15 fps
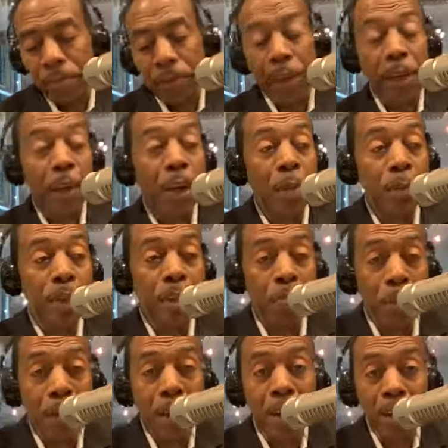a company that
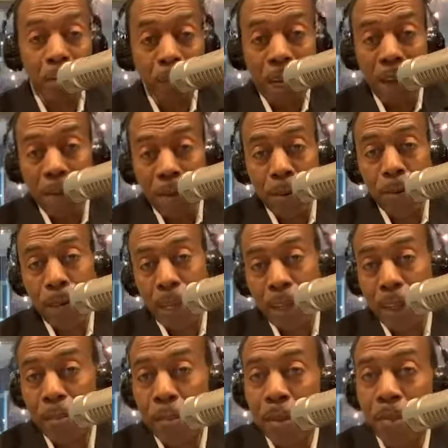bears my own
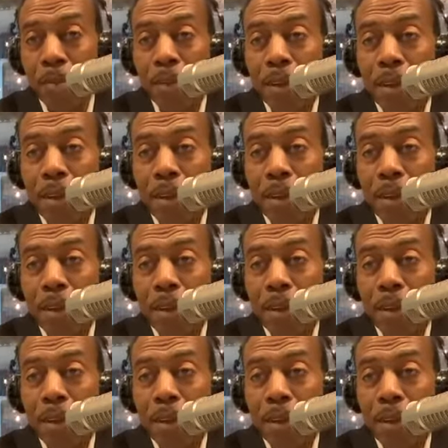name,